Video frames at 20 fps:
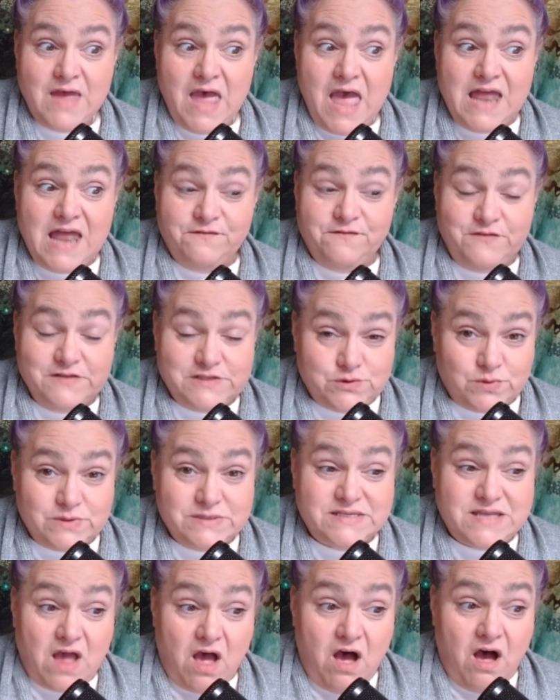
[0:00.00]
And if it's
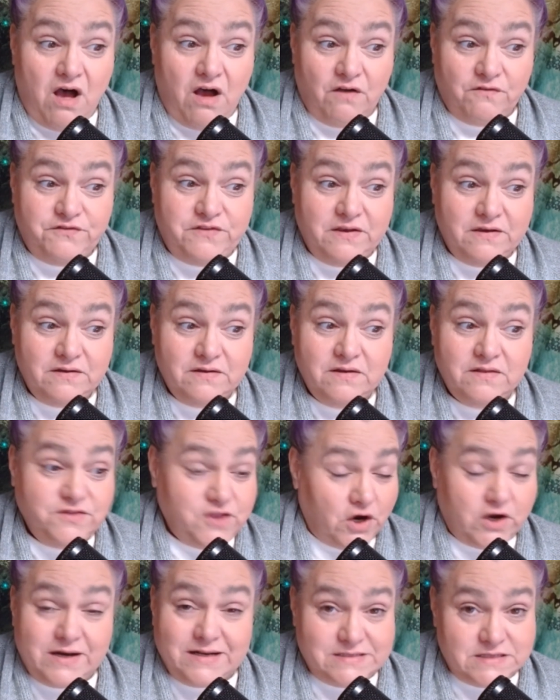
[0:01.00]
resolved,
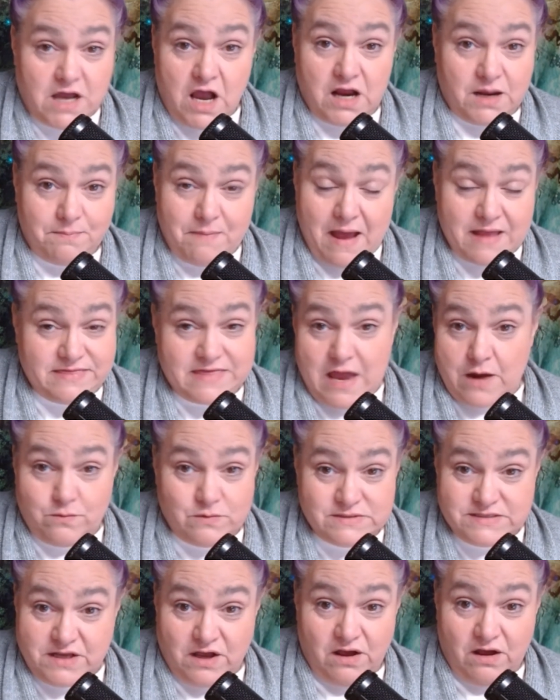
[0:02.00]
they're going to talk about that
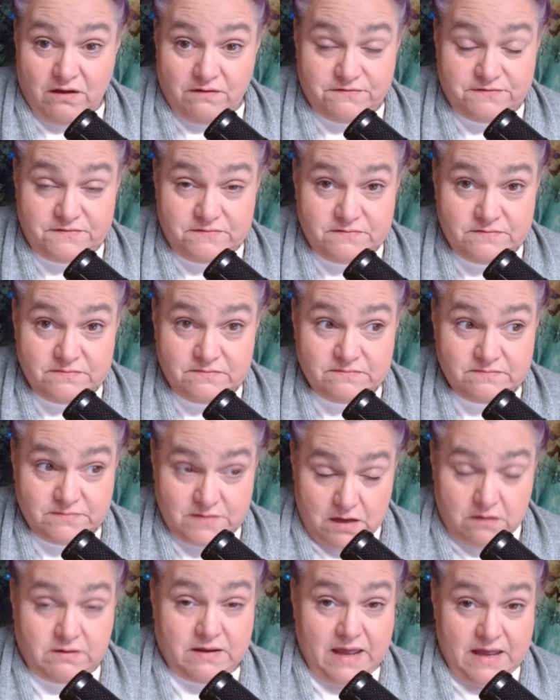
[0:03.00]
resolve.
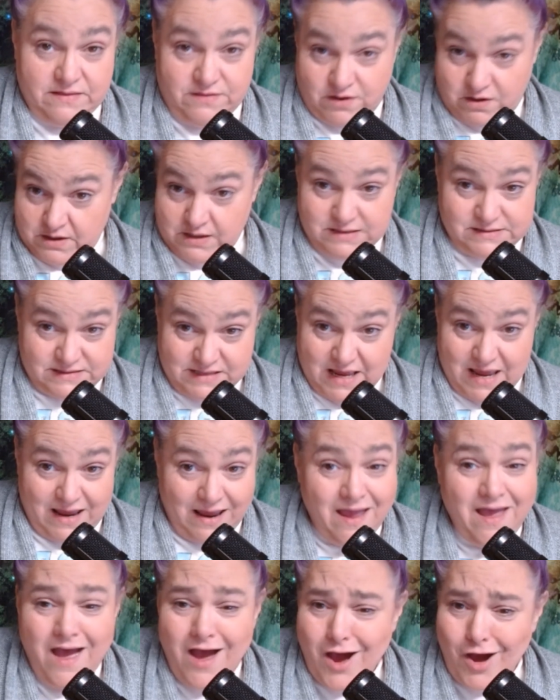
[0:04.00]
Okay, they're going to say,
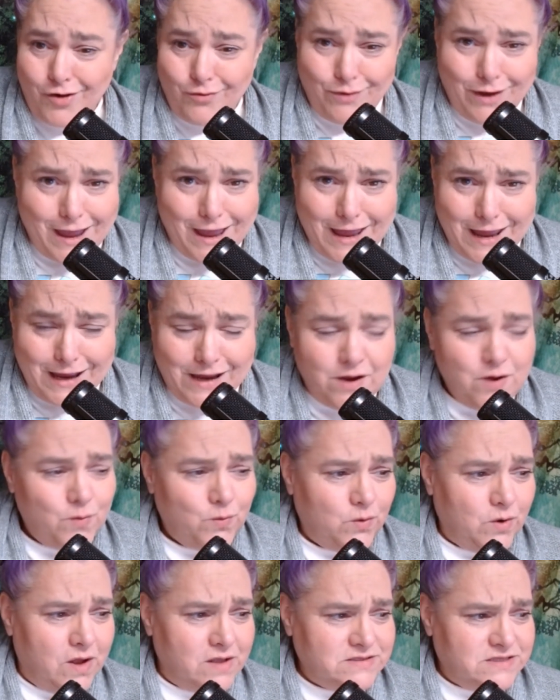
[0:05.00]
oh, hey,
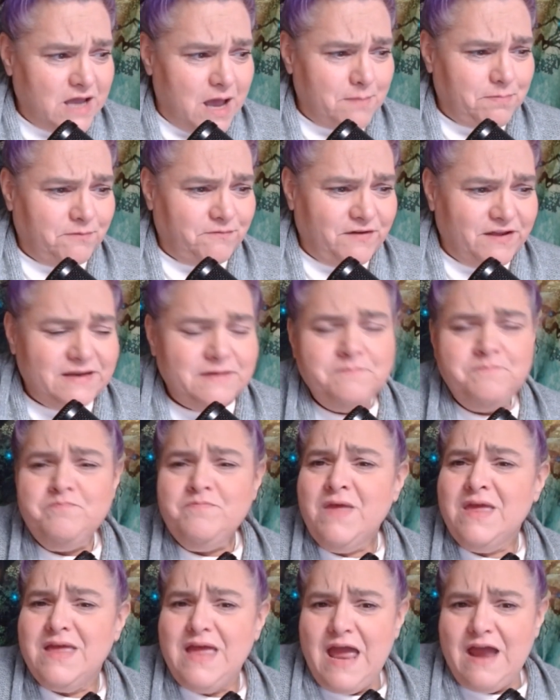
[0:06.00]
we're on top of it.
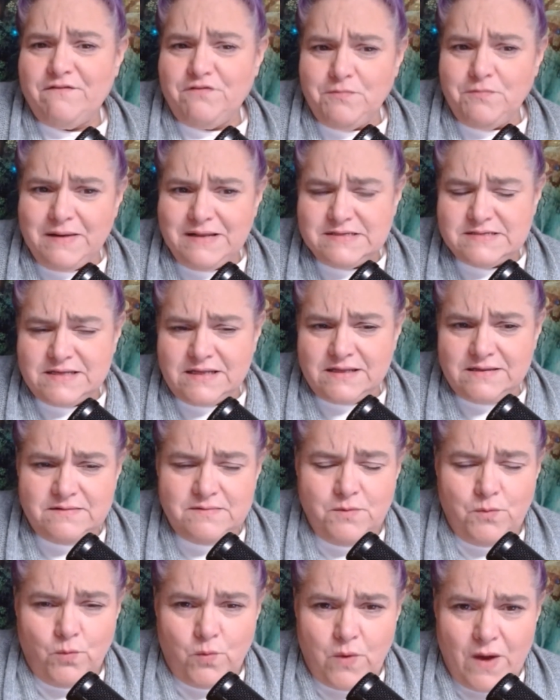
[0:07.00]
Everybody's
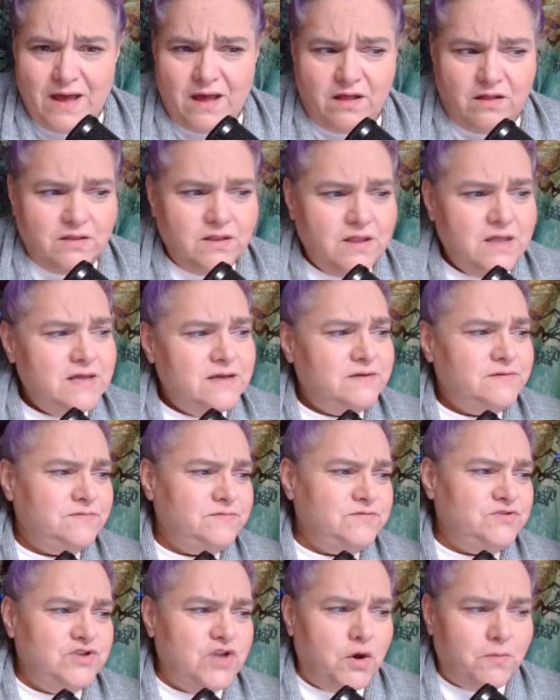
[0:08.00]
well.
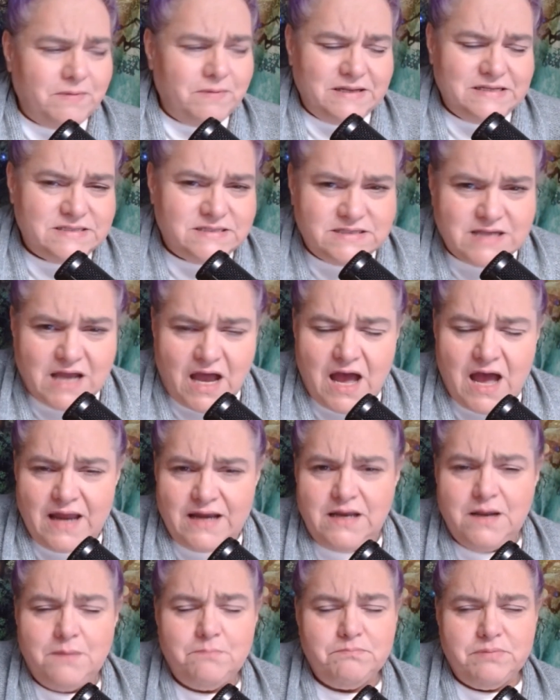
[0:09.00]
Nobody's
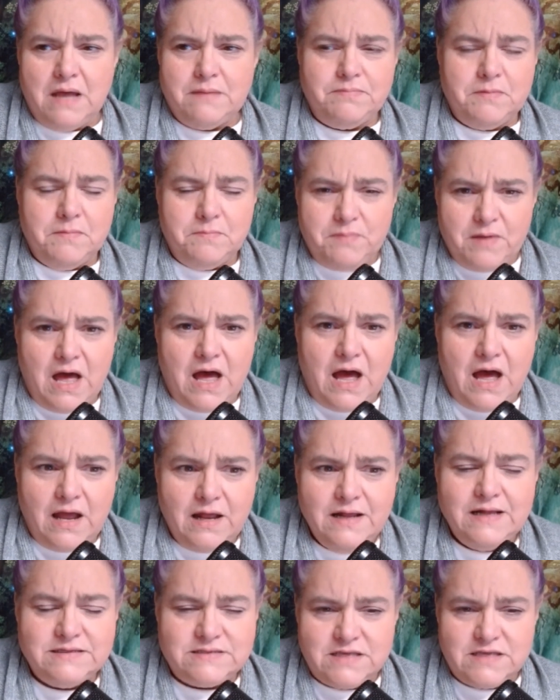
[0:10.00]
died. Blah, blah, blah.
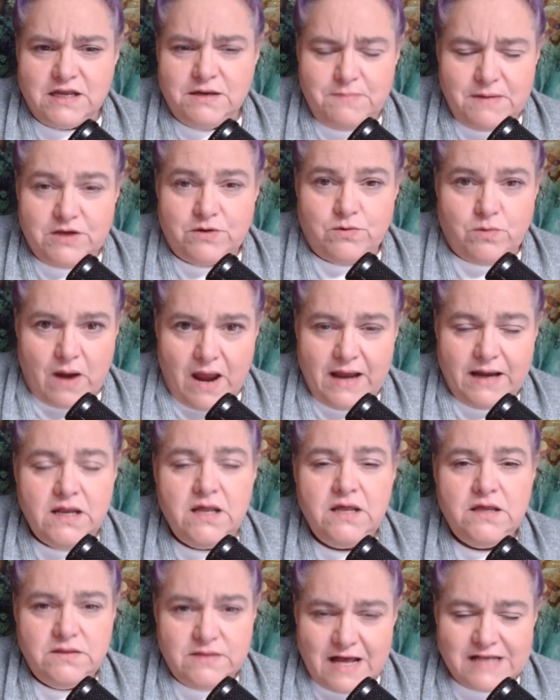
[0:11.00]
It's going to be great.
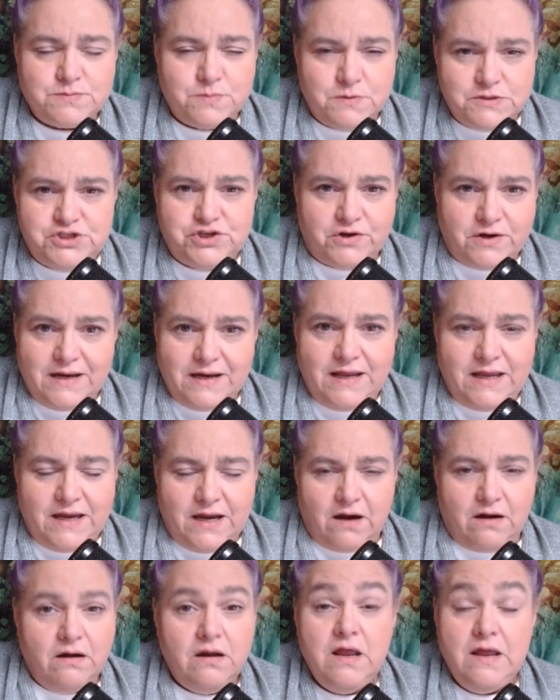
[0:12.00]
That's what you're going to
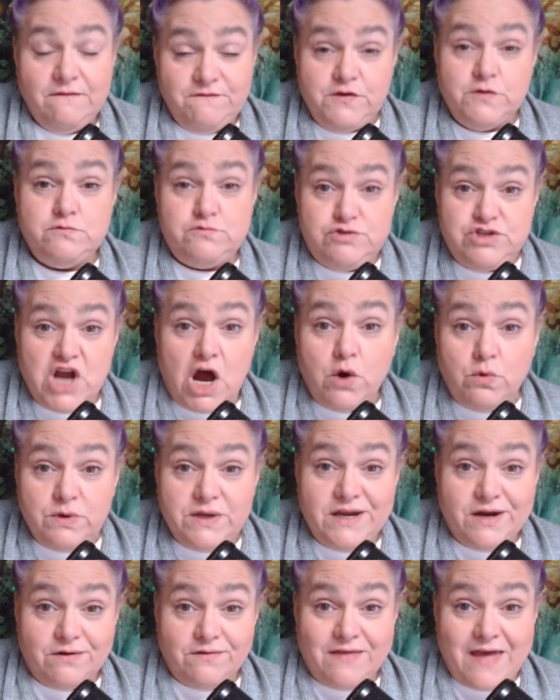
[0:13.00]
hear. If you don't
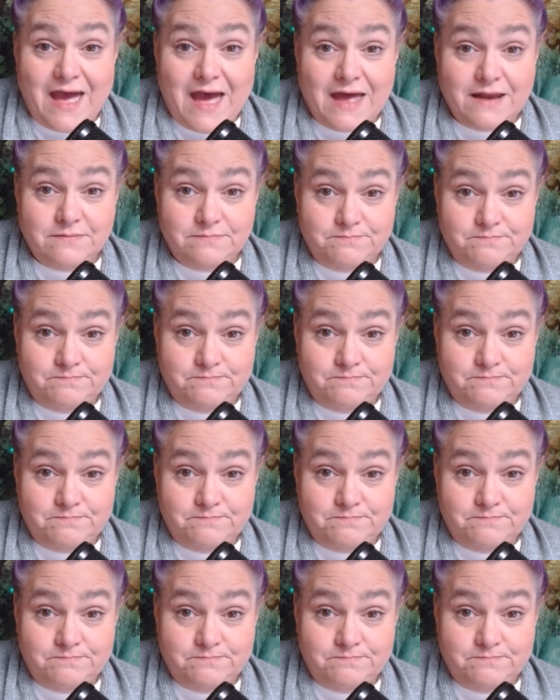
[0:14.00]
hear that,